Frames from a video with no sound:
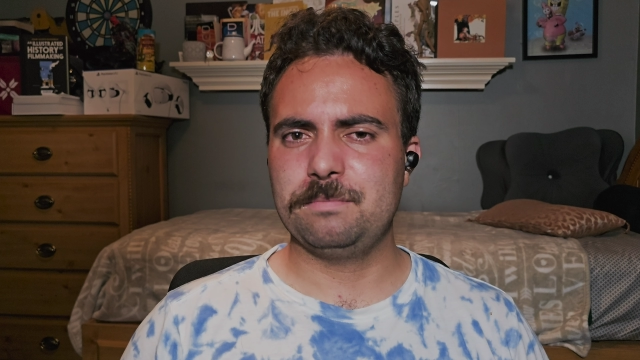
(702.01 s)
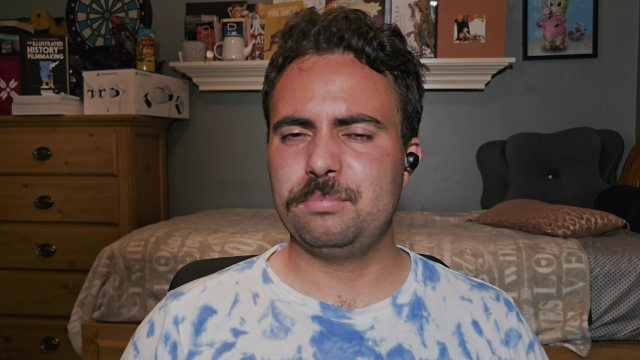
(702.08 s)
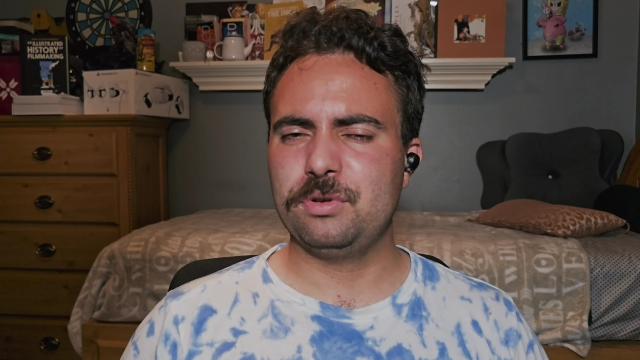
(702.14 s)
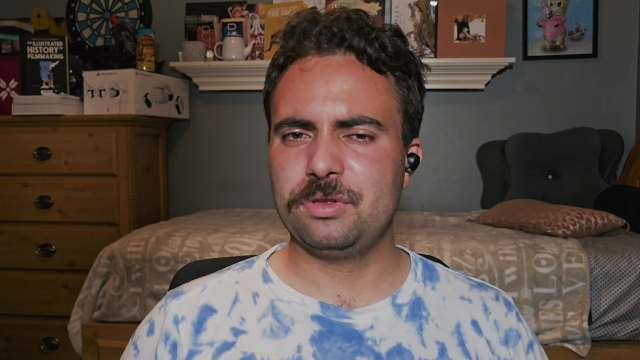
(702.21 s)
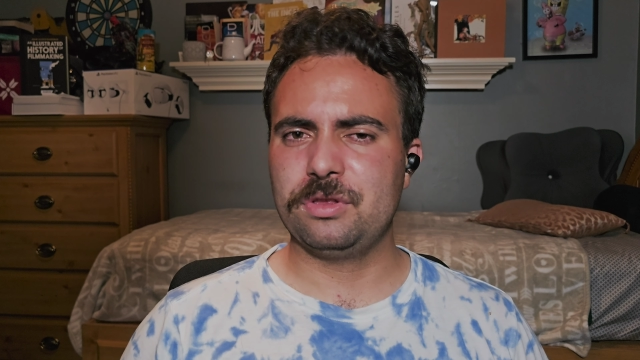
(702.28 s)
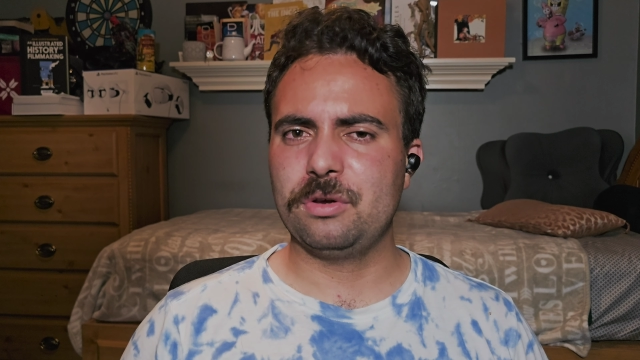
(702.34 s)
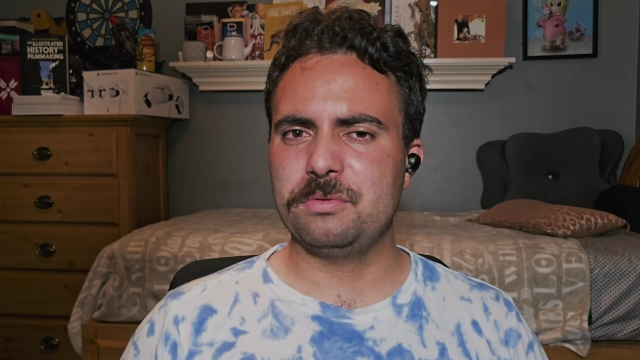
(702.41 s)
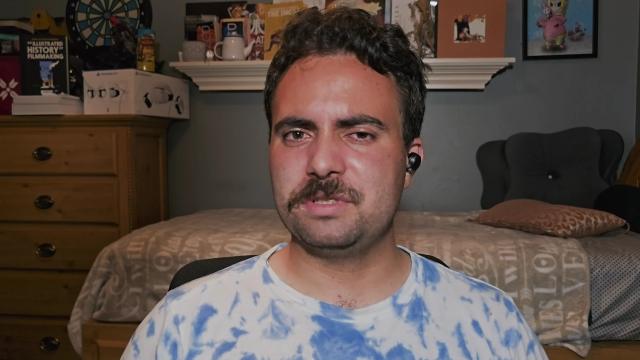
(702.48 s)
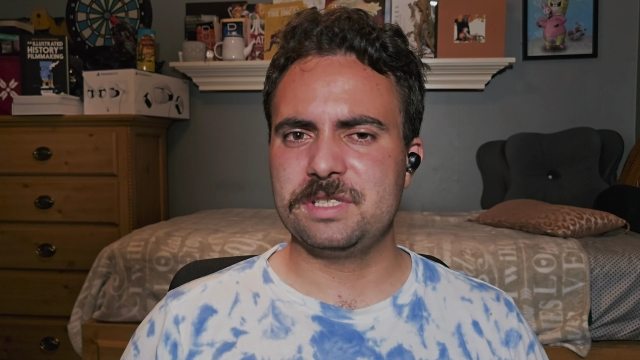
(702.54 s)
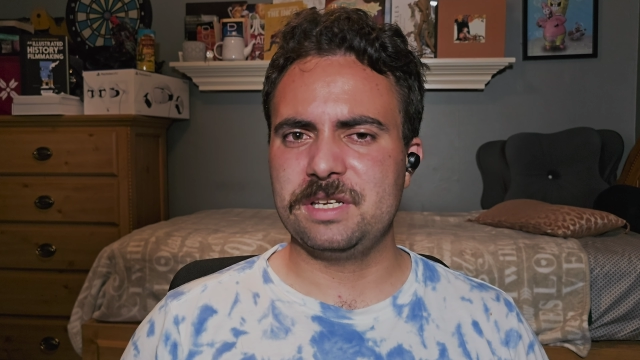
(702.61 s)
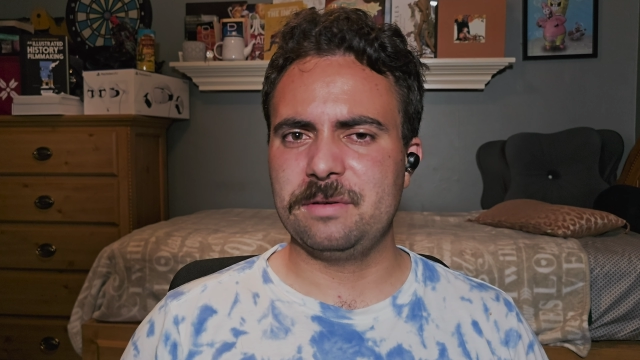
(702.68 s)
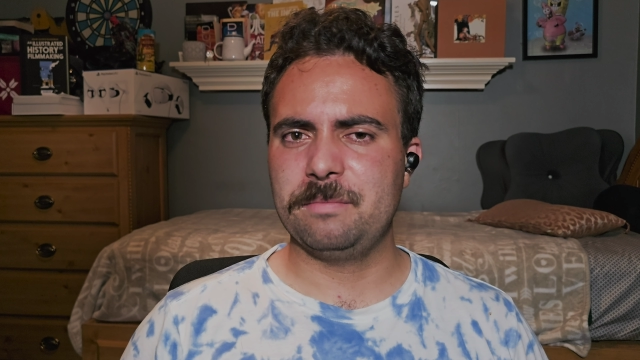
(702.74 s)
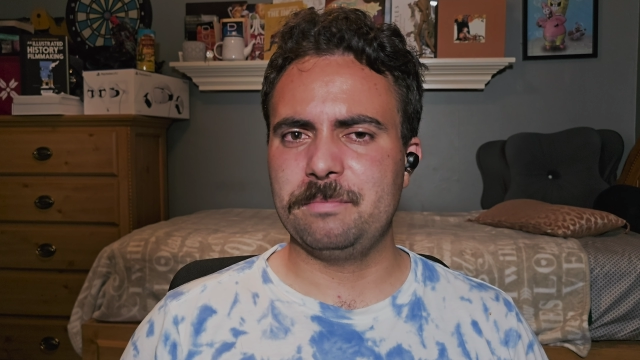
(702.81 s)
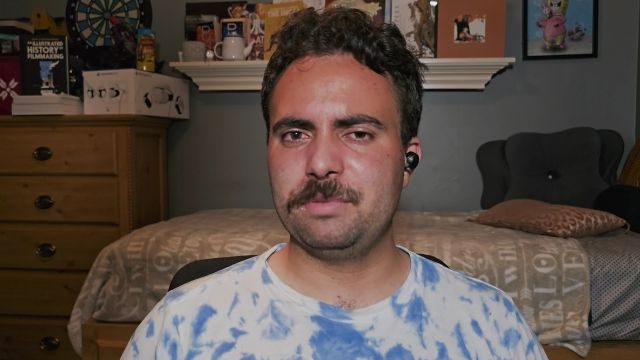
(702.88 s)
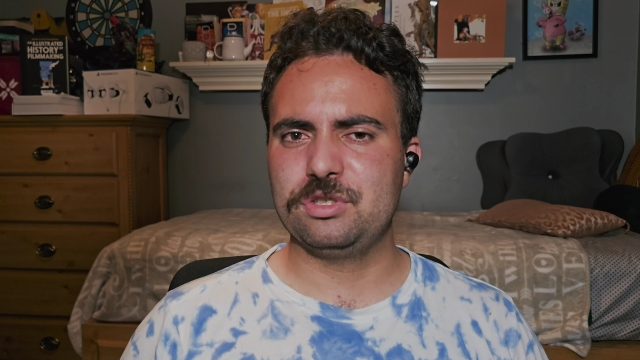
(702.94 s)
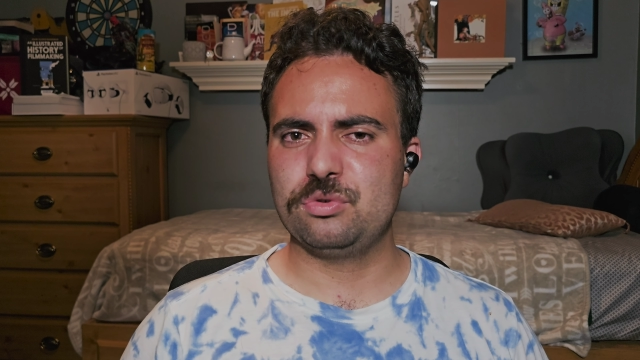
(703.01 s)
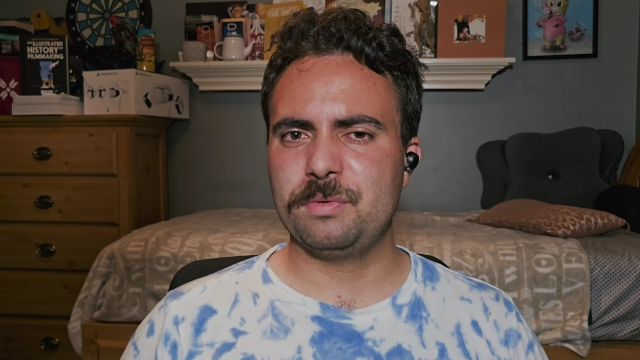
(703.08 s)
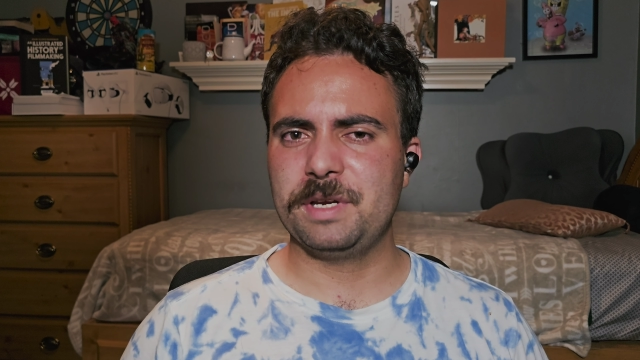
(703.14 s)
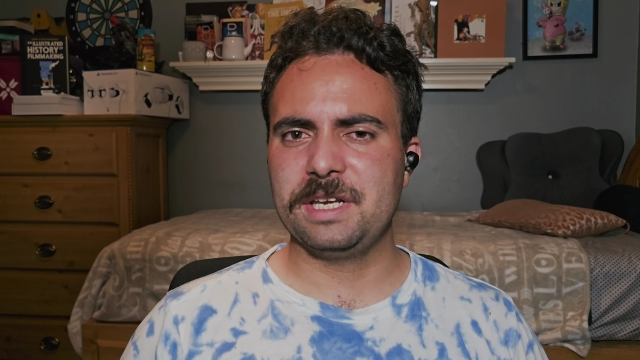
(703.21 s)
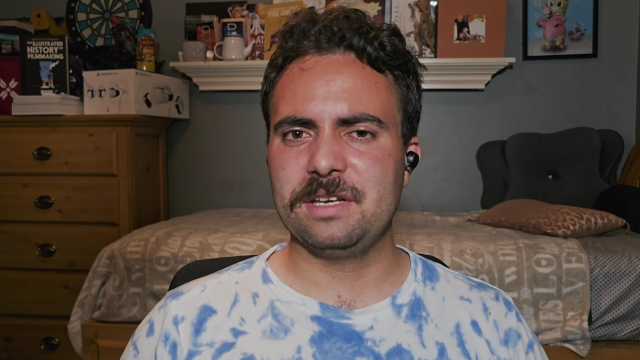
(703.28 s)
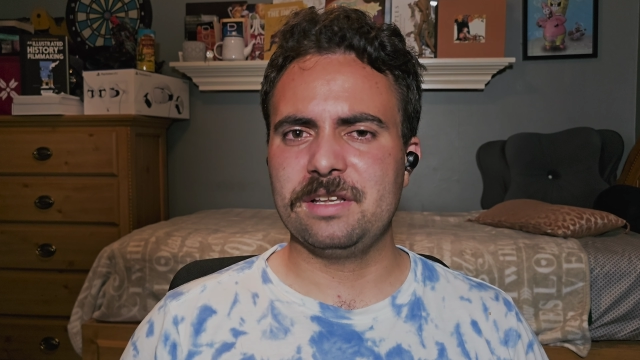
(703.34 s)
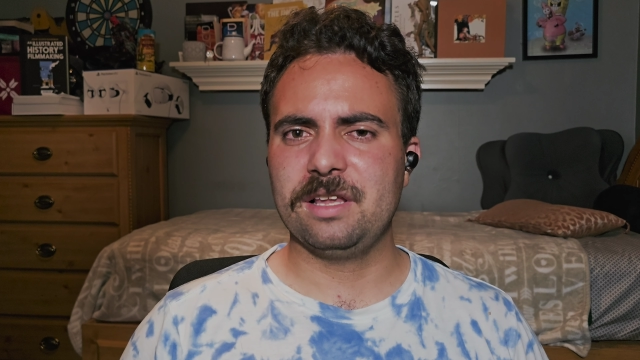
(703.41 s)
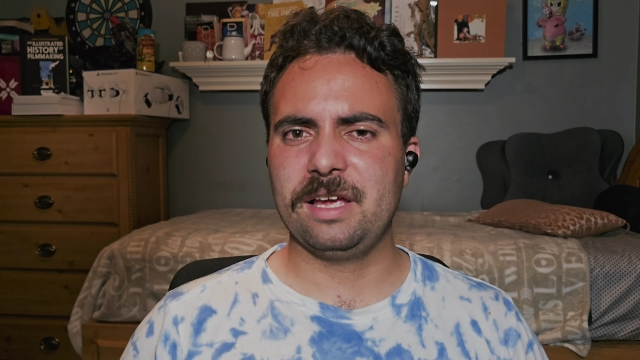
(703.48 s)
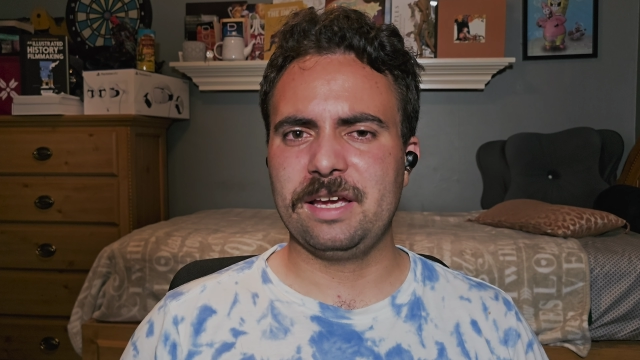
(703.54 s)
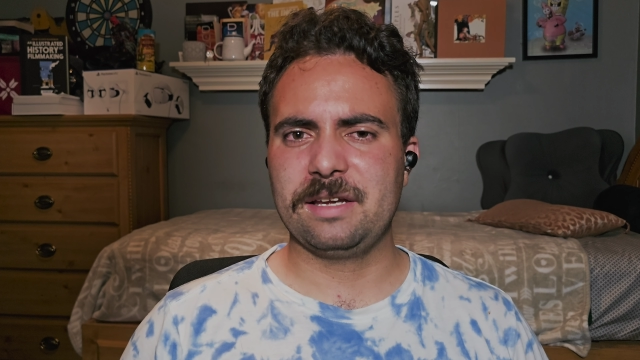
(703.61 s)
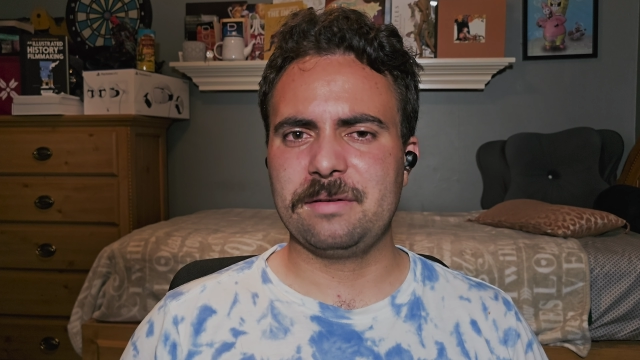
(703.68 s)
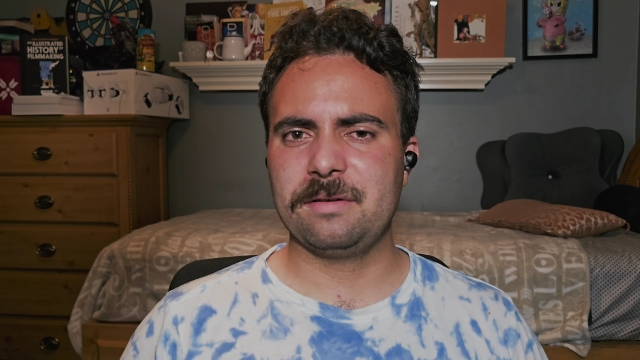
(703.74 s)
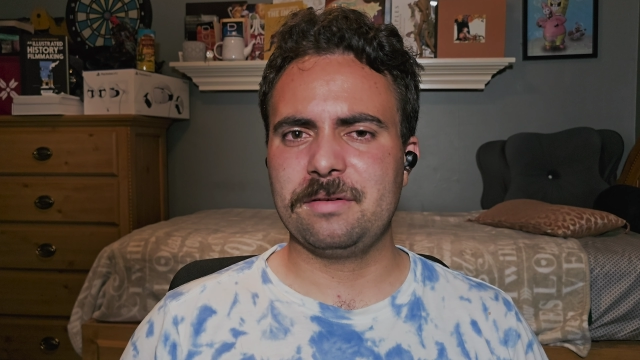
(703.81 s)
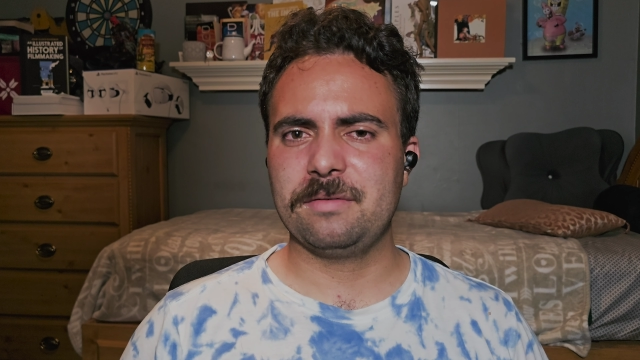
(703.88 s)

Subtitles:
put those in between like